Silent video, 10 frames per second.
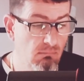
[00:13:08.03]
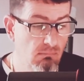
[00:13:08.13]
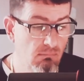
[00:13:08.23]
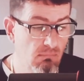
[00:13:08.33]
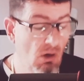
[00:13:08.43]

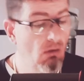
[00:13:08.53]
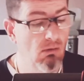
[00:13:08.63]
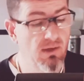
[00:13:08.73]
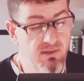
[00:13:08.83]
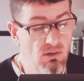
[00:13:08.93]
well
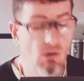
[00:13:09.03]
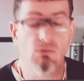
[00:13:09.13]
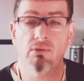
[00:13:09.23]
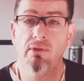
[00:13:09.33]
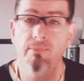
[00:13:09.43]
oh, you
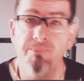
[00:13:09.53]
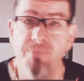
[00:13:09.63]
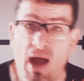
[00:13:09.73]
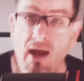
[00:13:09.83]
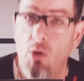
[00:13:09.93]
know
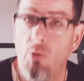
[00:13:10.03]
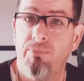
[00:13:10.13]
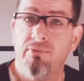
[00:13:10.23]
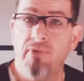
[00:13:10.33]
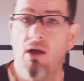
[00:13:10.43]
i
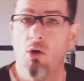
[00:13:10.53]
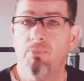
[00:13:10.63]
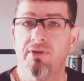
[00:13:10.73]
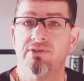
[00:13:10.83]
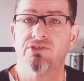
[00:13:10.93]
hope i hope
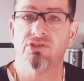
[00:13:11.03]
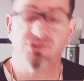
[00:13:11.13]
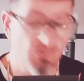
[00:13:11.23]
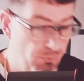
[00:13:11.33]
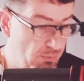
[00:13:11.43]
it is just
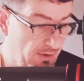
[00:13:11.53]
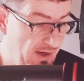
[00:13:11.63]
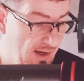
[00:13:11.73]
a rumor guys